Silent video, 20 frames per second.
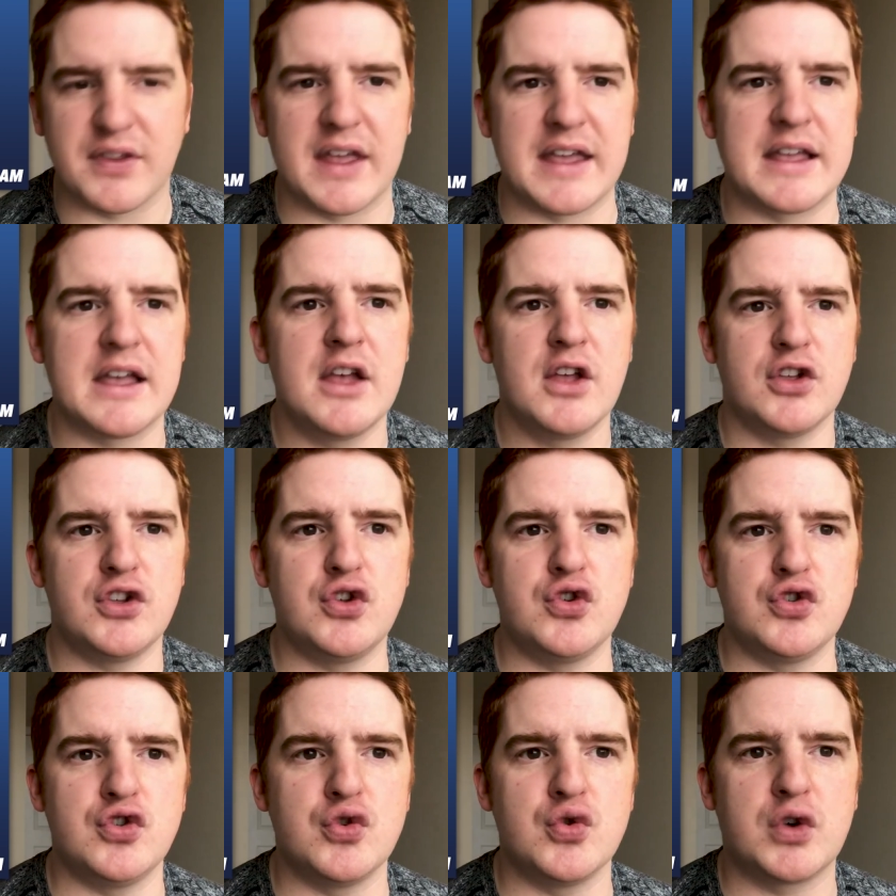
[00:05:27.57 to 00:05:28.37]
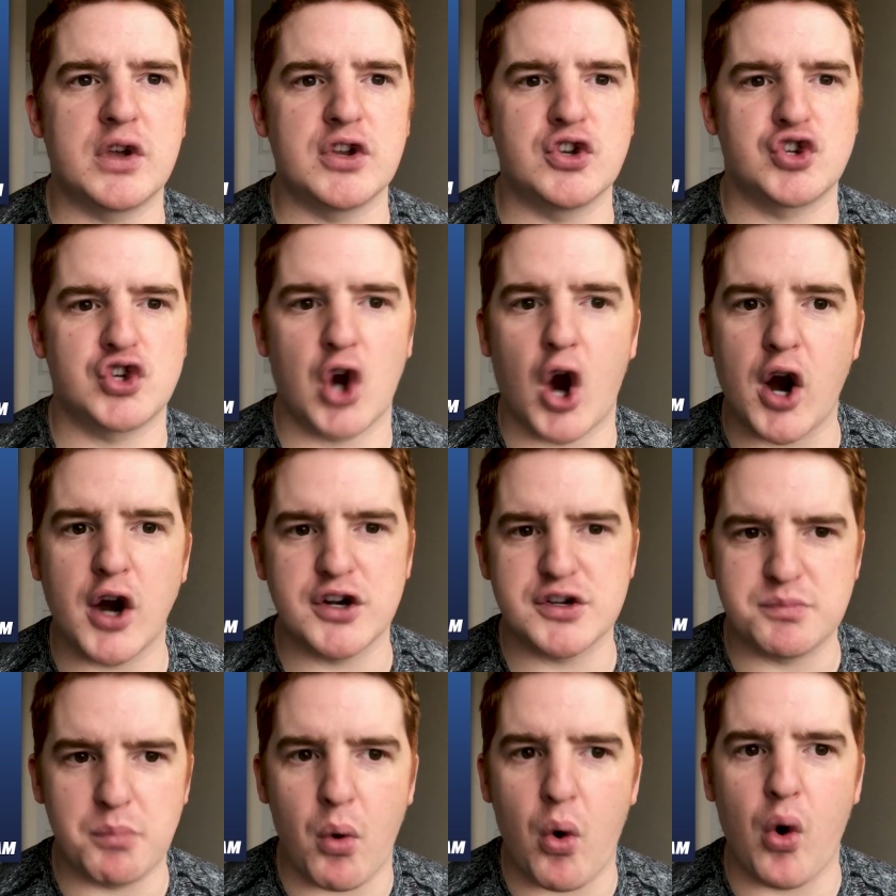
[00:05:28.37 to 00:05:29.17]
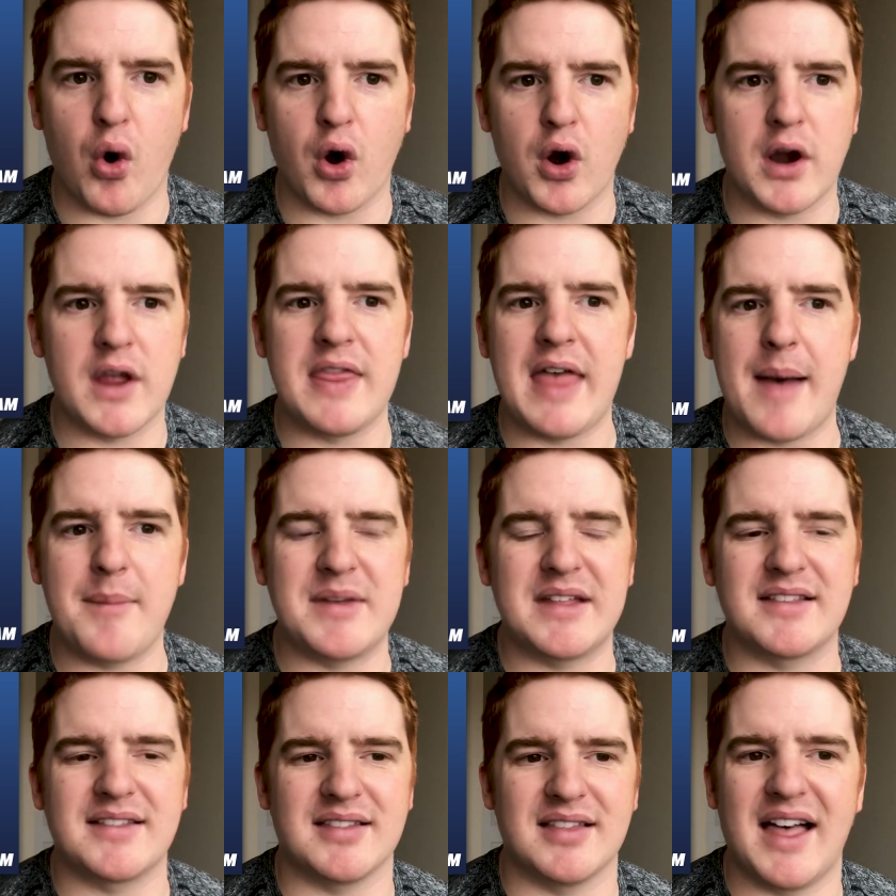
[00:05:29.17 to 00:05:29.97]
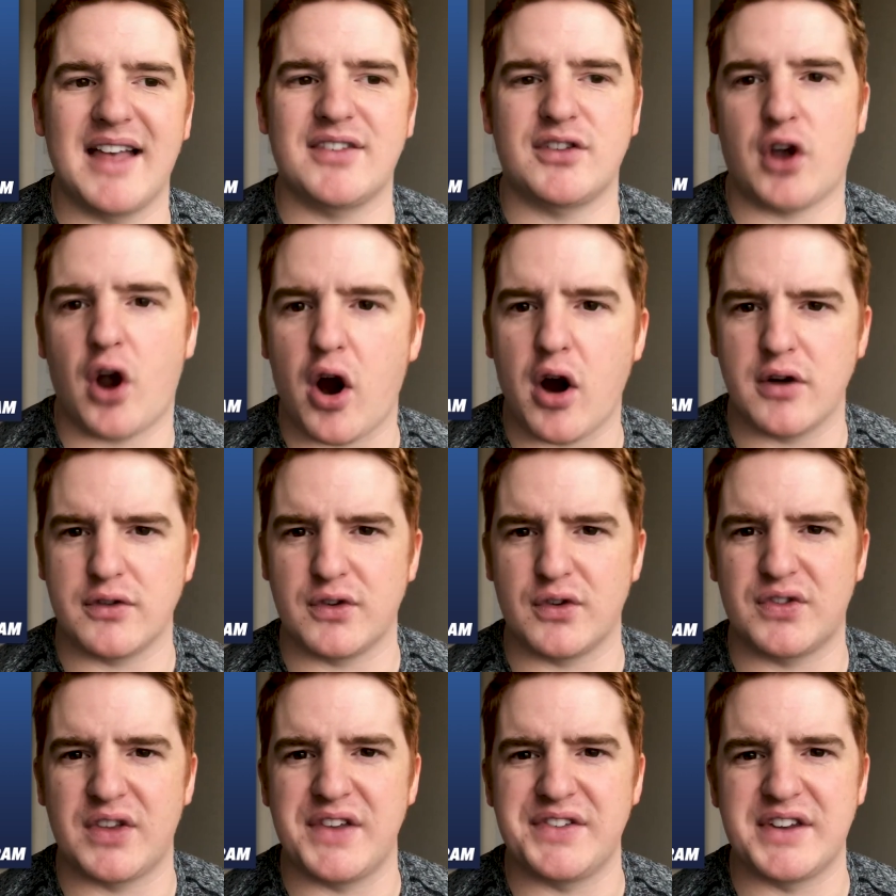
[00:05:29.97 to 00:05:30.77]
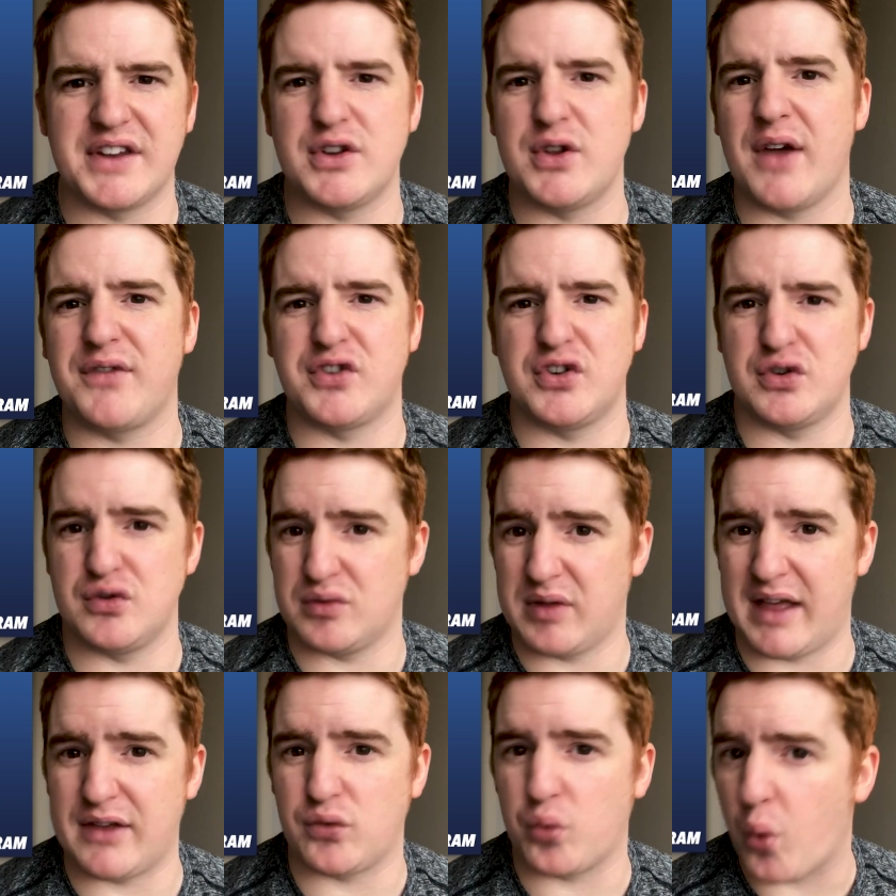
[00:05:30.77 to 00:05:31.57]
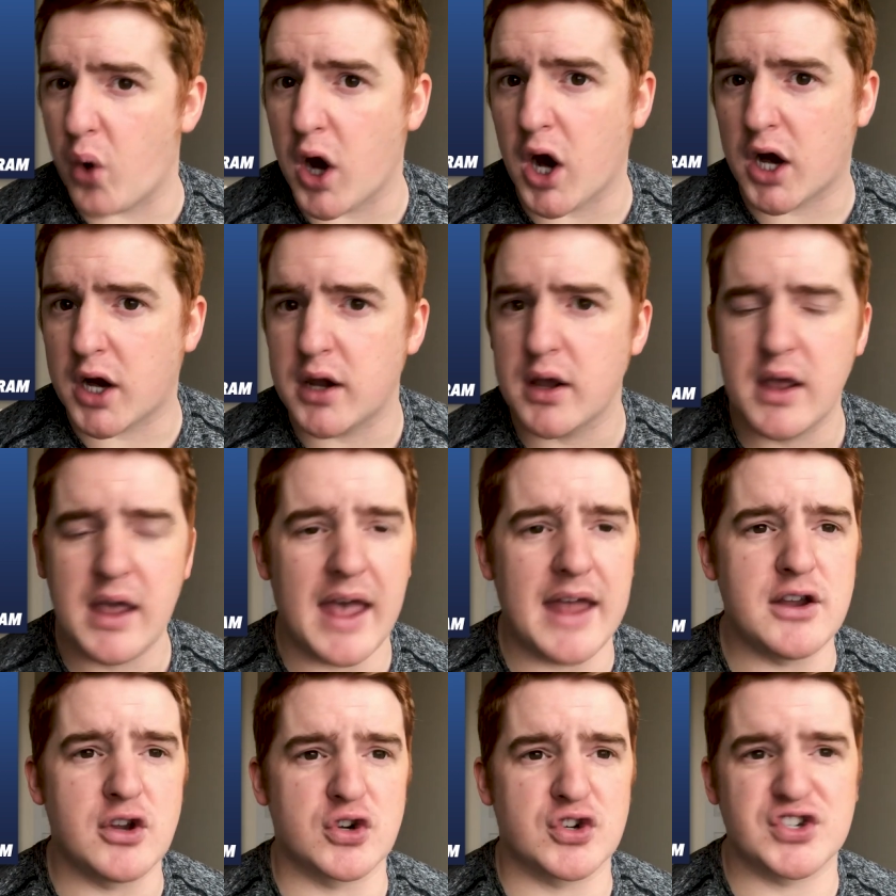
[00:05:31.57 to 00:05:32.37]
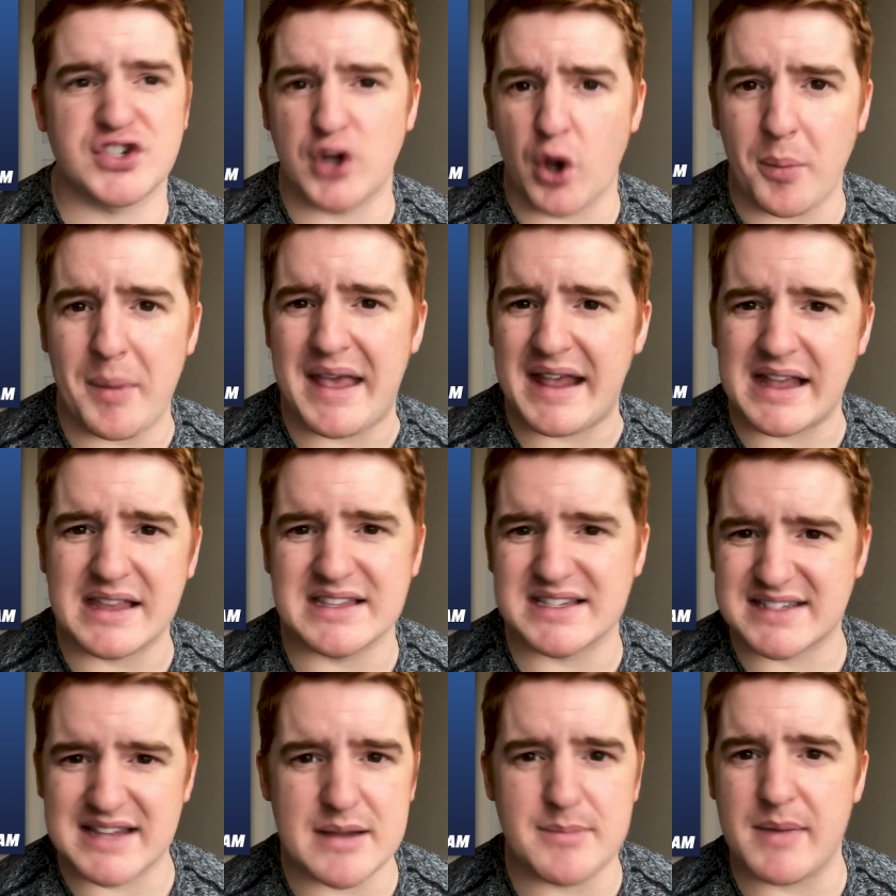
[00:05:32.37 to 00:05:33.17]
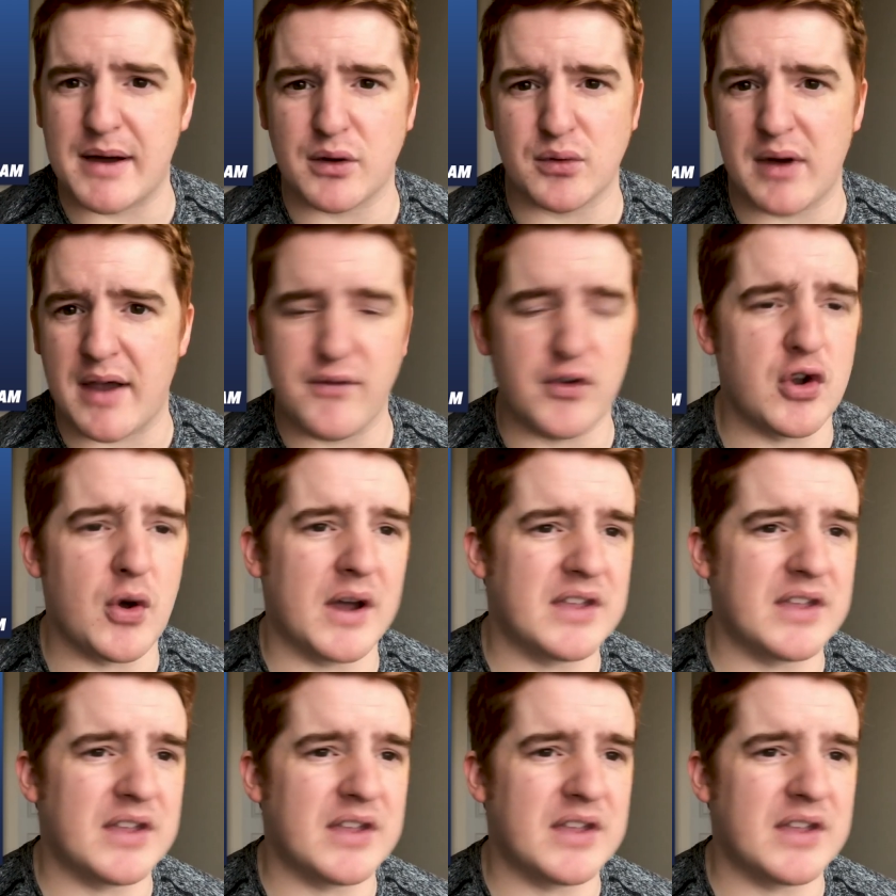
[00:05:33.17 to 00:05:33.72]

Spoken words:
Like, you can charge more, and that means less cards are sent in, you have to do less work, and you're still making the same amount of revenue.